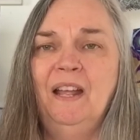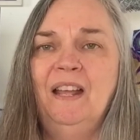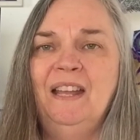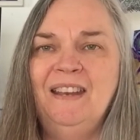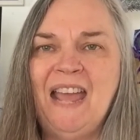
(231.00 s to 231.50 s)

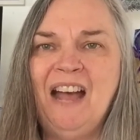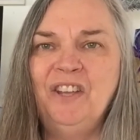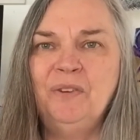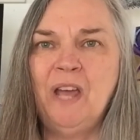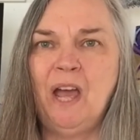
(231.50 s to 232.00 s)
And now
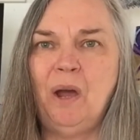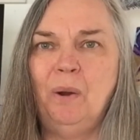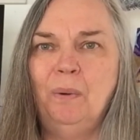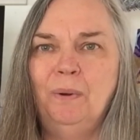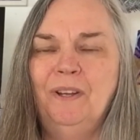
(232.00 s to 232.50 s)
you
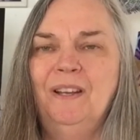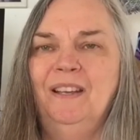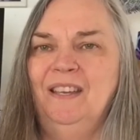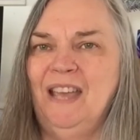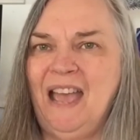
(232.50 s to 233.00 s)
know
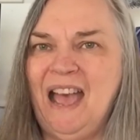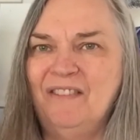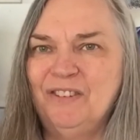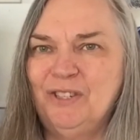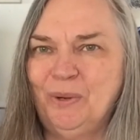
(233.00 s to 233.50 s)
you
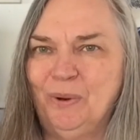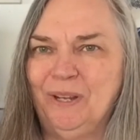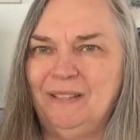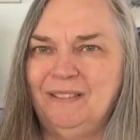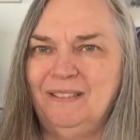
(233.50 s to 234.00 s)
have a
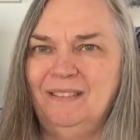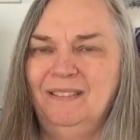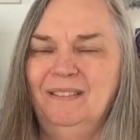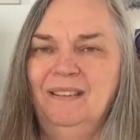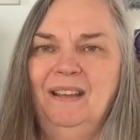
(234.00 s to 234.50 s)
choice.
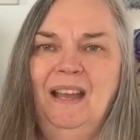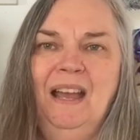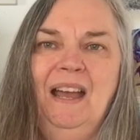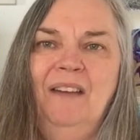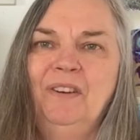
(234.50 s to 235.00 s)

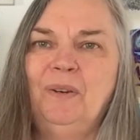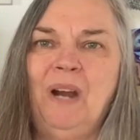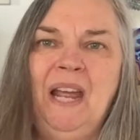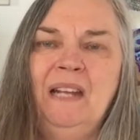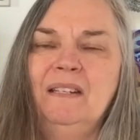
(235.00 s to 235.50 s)
Have a
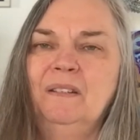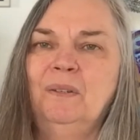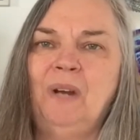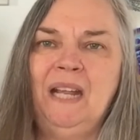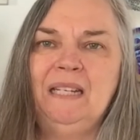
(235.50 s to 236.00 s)
great,
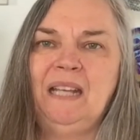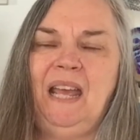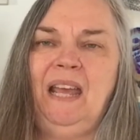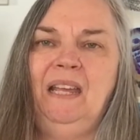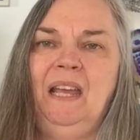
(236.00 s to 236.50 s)
great
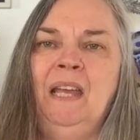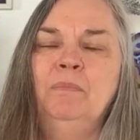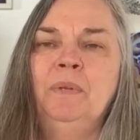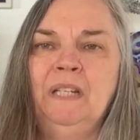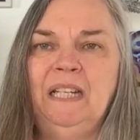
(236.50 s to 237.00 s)
day.
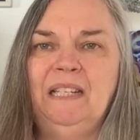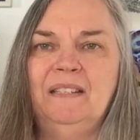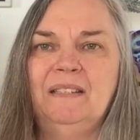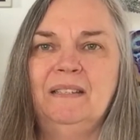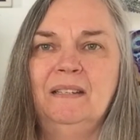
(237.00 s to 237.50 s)
And
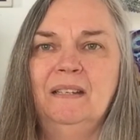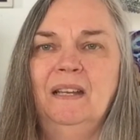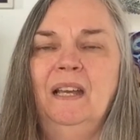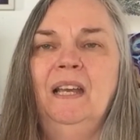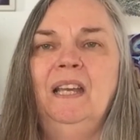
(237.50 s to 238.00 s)
please,
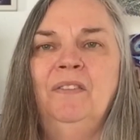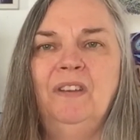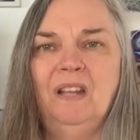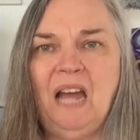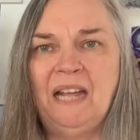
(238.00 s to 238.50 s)
if
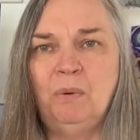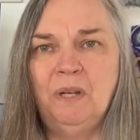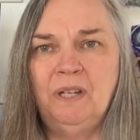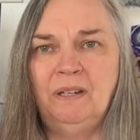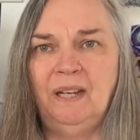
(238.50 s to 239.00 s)
you like
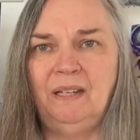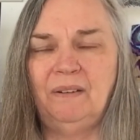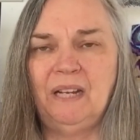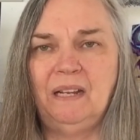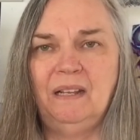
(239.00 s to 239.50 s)
what you're
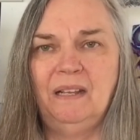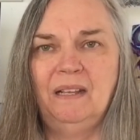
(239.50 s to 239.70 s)
hearing,